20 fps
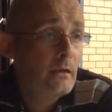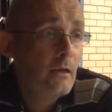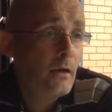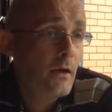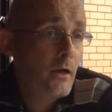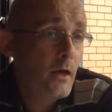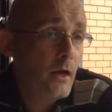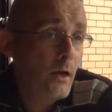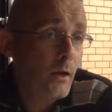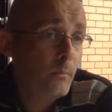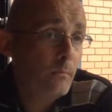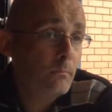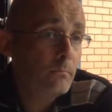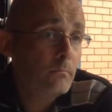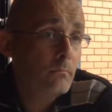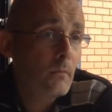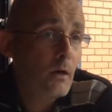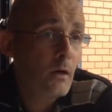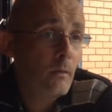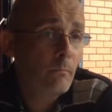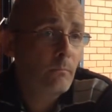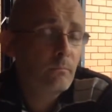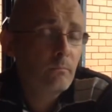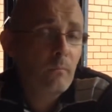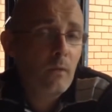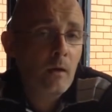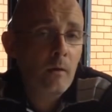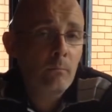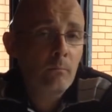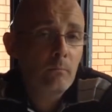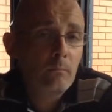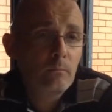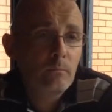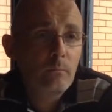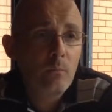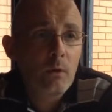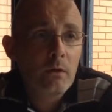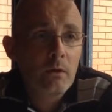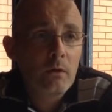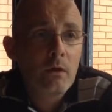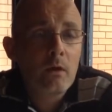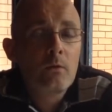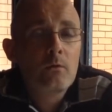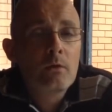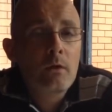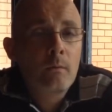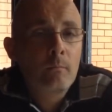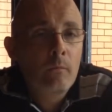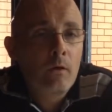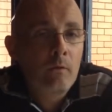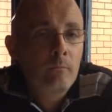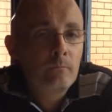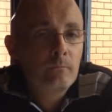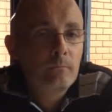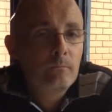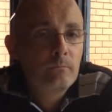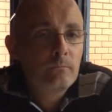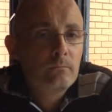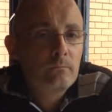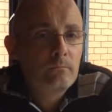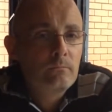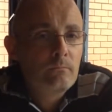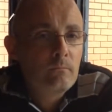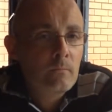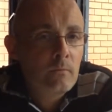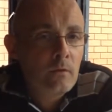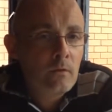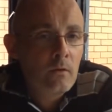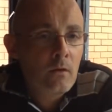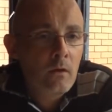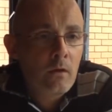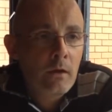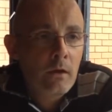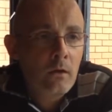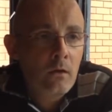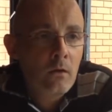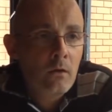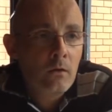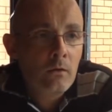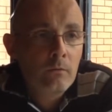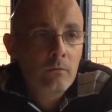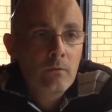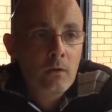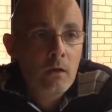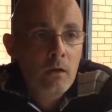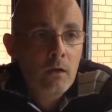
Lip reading: I'm one of those. I'm die hard,